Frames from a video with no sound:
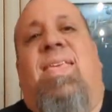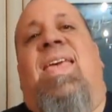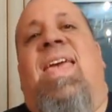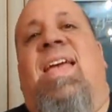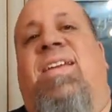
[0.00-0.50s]

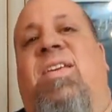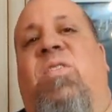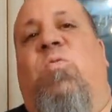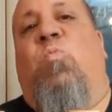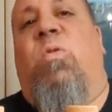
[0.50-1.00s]
And
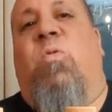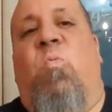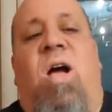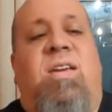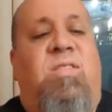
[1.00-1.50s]
we were
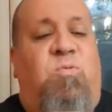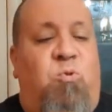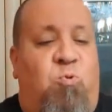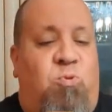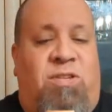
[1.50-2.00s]
walking
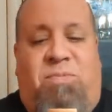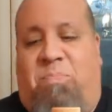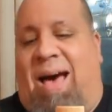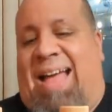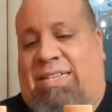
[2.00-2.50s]
through the
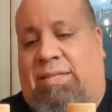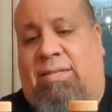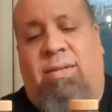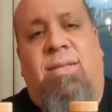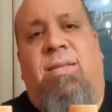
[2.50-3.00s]

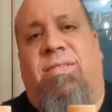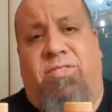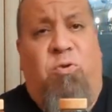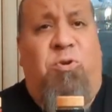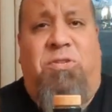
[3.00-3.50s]
spots,
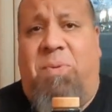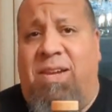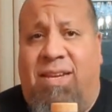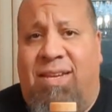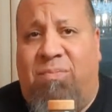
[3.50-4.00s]
so to speak.